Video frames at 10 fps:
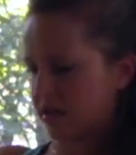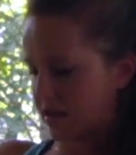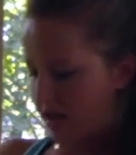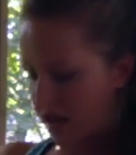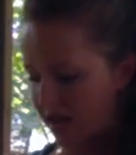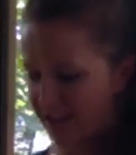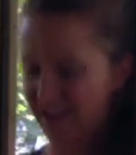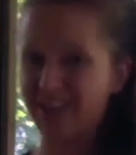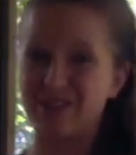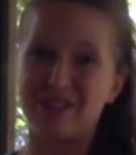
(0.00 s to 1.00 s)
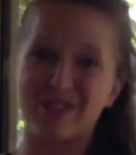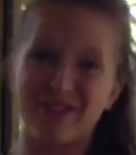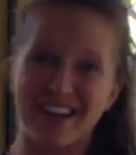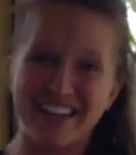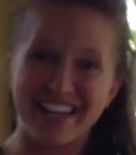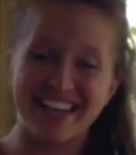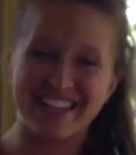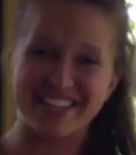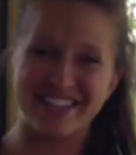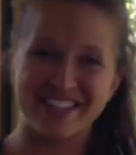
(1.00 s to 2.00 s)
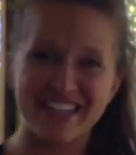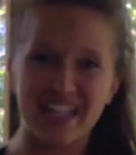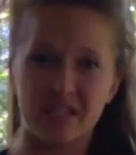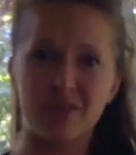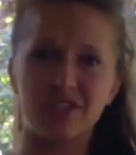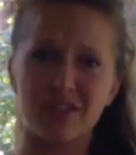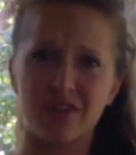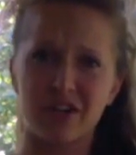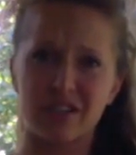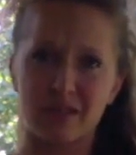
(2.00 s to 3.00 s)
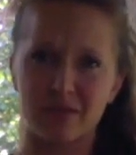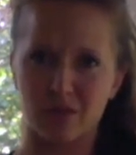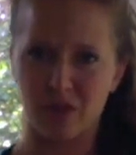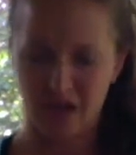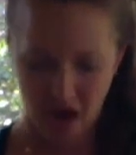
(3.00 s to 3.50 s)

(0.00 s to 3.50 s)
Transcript: they can get sweaty against your skin, especially if you're using them to work